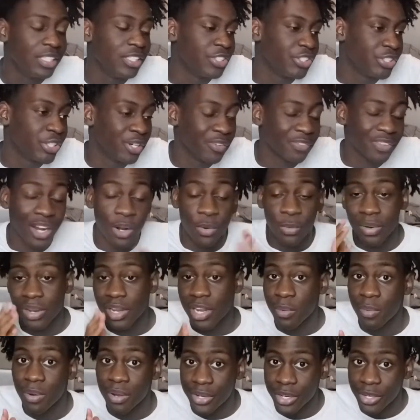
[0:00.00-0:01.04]
for if y'all really
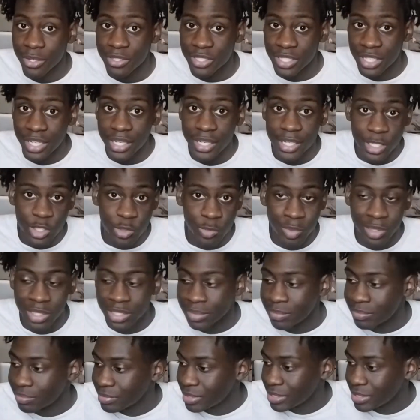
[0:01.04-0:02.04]
want those hoodies, bro,